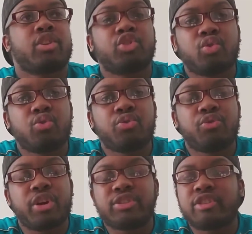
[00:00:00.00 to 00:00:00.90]
Shu
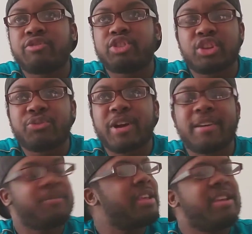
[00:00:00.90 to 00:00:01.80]
versus
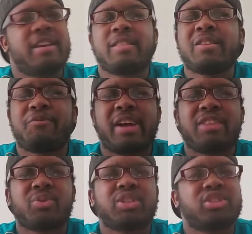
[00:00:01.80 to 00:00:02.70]
Shinra, the
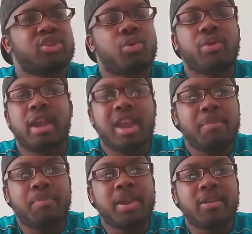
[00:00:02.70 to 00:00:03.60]
fight was so
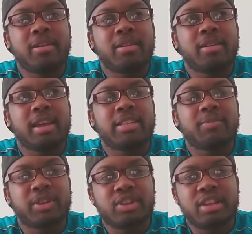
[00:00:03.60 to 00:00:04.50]
epic,
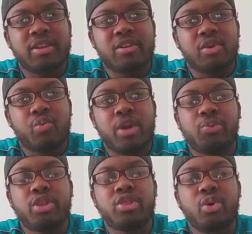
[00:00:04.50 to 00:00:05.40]
especially
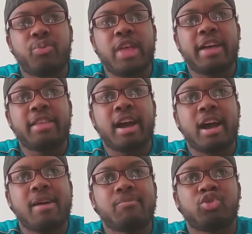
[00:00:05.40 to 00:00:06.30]
when we know that
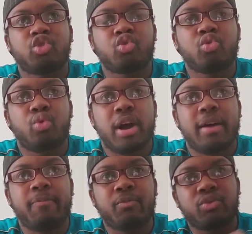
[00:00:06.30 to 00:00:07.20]

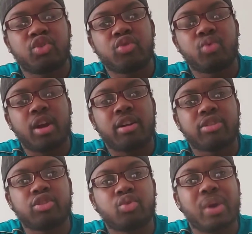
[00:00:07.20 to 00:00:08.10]
Shinra
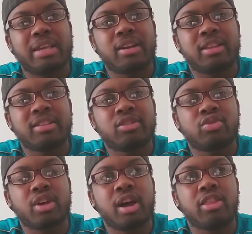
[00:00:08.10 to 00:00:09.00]
is quite connected
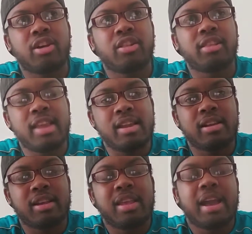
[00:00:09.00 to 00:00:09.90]
to the other
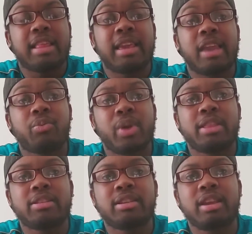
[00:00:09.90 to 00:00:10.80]
link, and I can't
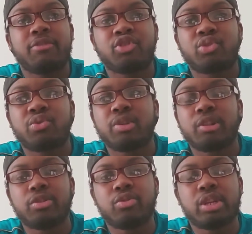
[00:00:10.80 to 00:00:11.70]
wait to see if Shu
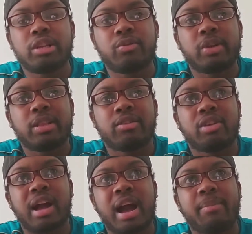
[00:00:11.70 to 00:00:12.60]

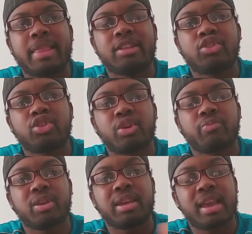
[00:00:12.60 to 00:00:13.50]
will link to
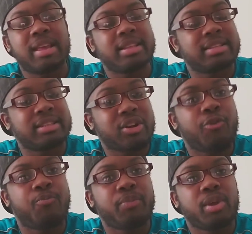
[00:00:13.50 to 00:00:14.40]
something else.
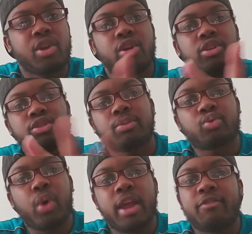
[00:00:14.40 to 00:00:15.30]
So
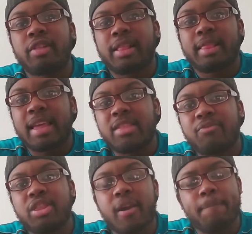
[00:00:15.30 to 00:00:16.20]
subscribe, like the
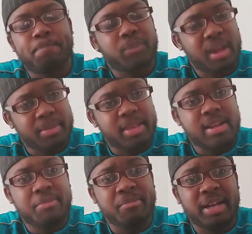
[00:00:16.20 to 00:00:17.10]
video, comment in the
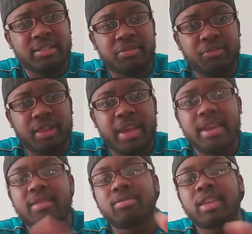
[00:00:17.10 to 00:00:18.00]
comment box if you feel
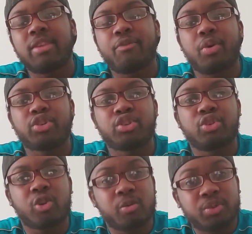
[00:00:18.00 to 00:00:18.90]
like it. Thank you for
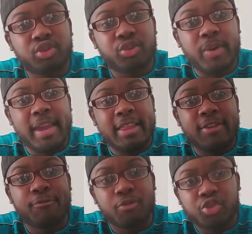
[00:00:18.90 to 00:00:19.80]
watching. Hope to see you again
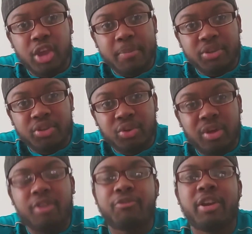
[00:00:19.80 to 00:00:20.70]
in future episode
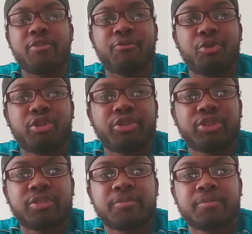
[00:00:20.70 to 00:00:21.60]
of Fire
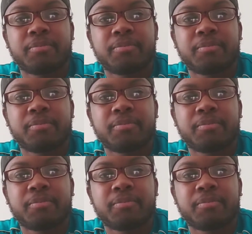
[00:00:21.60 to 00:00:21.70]
Force.